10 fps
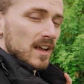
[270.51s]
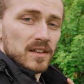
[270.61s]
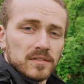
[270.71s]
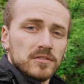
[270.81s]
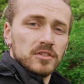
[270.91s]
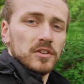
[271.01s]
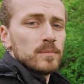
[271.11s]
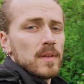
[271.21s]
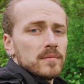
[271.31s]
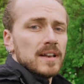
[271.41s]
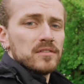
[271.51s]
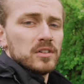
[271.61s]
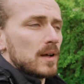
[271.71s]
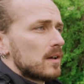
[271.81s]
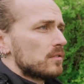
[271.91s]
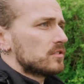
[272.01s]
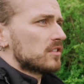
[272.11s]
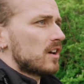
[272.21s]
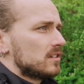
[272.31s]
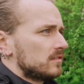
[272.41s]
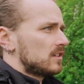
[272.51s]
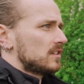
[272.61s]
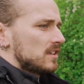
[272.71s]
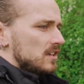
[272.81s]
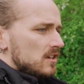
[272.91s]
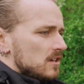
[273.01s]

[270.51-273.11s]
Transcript: as I've just spent the last 2 hours just kind of like